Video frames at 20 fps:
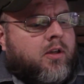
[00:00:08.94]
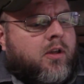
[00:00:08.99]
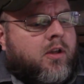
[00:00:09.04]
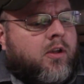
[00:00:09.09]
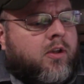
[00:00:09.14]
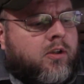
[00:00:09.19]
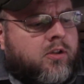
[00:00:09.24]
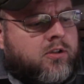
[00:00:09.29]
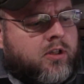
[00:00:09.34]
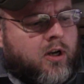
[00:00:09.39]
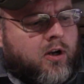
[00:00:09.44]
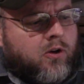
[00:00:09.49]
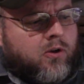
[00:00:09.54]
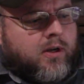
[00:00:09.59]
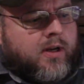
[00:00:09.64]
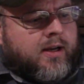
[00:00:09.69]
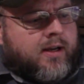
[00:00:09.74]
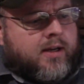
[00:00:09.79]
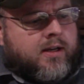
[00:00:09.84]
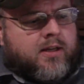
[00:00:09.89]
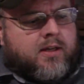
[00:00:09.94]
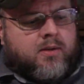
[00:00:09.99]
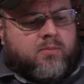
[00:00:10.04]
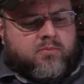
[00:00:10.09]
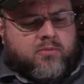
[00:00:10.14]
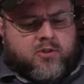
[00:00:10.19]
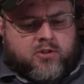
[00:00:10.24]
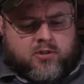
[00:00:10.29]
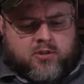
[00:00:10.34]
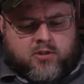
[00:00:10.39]
So
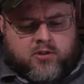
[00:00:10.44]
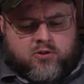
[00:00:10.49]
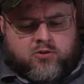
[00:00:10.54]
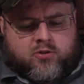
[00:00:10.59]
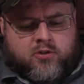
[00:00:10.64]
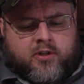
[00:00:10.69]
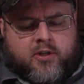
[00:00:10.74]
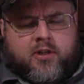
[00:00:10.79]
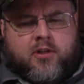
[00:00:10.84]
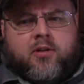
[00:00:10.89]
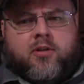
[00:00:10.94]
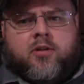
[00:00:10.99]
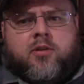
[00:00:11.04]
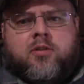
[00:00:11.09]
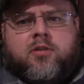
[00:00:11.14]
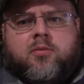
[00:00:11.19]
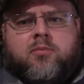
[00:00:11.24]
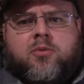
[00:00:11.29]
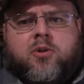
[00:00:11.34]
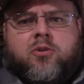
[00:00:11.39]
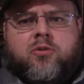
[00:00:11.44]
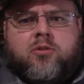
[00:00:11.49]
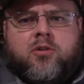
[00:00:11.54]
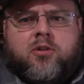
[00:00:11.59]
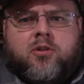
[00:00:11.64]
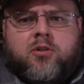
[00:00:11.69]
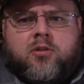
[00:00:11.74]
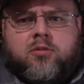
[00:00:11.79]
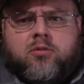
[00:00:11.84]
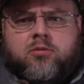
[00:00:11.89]
I'm just enjoying some
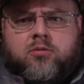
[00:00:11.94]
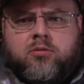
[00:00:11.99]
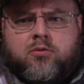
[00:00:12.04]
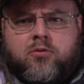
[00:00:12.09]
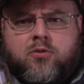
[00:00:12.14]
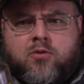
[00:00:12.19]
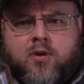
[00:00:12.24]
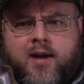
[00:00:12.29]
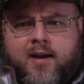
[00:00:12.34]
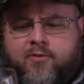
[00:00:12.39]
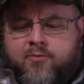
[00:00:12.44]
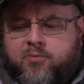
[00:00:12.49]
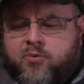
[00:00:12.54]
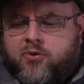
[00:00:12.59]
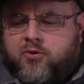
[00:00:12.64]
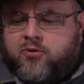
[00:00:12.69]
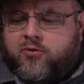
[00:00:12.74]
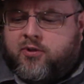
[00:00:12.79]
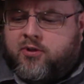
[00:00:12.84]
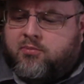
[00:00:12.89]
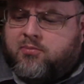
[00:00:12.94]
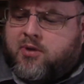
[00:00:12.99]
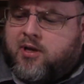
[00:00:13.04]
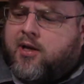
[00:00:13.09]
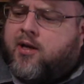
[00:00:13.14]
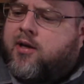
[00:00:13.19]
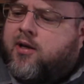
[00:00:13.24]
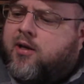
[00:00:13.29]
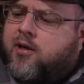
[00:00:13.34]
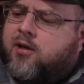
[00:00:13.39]
local craft brew in
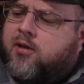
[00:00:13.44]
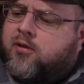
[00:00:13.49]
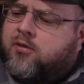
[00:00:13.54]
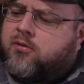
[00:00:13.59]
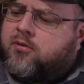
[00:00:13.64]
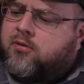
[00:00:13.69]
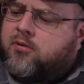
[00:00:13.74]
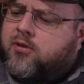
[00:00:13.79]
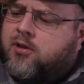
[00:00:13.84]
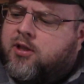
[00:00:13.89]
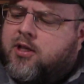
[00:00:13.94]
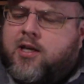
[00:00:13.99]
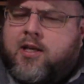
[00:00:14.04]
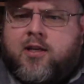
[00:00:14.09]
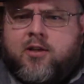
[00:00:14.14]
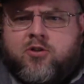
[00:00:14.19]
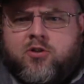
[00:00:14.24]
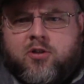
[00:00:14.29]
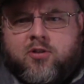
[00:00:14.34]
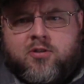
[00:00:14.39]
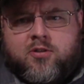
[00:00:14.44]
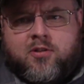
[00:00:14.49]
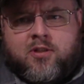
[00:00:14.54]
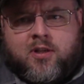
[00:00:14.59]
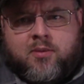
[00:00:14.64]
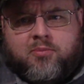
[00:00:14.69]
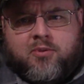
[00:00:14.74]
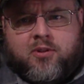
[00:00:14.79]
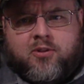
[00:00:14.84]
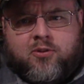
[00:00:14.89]
my Indiana Jones and
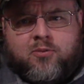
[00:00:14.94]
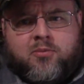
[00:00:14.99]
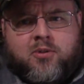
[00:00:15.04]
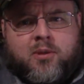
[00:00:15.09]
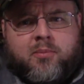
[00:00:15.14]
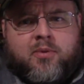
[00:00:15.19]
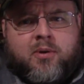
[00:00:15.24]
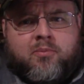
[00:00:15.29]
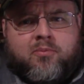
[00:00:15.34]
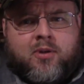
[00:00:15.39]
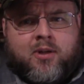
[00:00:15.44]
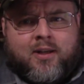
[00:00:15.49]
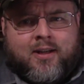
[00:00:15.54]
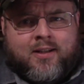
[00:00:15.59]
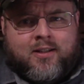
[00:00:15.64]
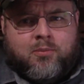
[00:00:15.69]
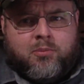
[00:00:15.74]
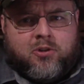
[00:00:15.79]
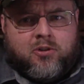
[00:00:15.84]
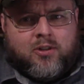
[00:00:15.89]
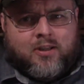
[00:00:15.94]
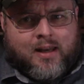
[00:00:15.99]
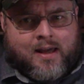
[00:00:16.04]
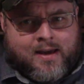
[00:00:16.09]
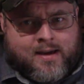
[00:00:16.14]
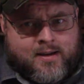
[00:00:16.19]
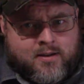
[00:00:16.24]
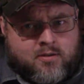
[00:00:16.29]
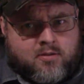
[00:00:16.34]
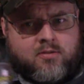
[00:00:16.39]
Temple of Doom collectible
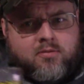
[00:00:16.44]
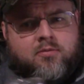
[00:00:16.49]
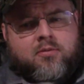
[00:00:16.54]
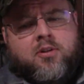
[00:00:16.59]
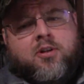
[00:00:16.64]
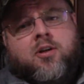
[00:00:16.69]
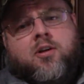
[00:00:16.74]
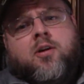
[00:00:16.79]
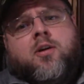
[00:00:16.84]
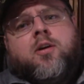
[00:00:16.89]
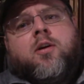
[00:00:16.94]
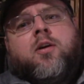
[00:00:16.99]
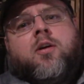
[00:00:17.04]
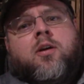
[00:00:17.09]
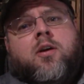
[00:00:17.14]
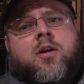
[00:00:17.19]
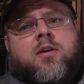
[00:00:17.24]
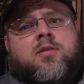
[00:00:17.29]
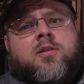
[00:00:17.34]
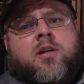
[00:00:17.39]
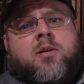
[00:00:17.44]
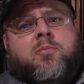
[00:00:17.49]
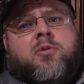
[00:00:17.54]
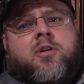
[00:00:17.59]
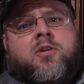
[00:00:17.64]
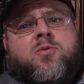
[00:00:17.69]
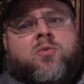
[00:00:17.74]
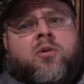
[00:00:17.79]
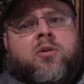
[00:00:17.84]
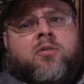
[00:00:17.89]
glass. In case
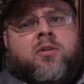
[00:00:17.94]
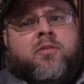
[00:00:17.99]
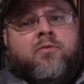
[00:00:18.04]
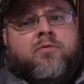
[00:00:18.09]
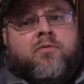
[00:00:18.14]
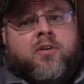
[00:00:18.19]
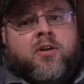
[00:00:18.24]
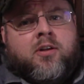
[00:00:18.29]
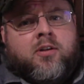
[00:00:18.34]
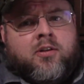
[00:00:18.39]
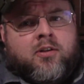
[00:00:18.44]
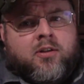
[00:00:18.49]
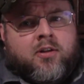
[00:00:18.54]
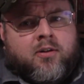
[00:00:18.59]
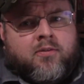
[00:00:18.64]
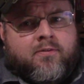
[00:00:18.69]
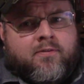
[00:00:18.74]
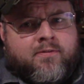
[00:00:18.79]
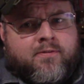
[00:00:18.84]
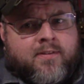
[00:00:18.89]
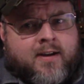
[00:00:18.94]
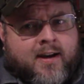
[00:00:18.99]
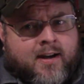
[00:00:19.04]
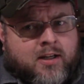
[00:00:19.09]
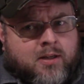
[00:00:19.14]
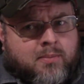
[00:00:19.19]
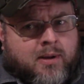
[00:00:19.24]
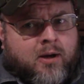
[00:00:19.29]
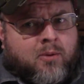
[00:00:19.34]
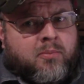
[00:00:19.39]
anybody's wondering, fun little
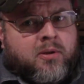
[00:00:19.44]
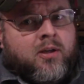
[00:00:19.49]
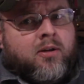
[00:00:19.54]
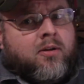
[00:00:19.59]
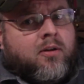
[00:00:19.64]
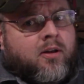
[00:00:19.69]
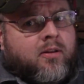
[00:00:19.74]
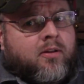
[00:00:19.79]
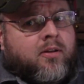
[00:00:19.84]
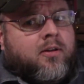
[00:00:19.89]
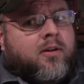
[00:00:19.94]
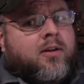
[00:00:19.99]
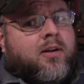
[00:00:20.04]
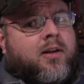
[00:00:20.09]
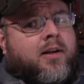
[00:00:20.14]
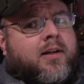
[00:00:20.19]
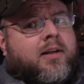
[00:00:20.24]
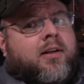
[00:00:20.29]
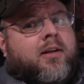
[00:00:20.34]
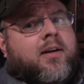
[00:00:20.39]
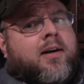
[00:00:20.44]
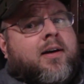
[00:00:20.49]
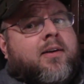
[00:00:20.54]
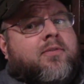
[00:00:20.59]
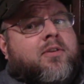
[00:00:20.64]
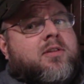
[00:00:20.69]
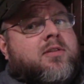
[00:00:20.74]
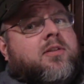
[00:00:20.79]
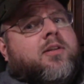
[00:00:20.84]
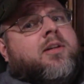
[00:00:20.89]
fact about me, other than collecting
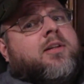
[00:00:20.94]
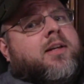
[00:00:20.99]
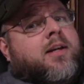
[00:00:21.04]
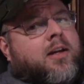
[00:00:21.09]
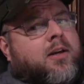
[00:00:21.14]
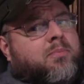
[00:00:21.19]
obviously tank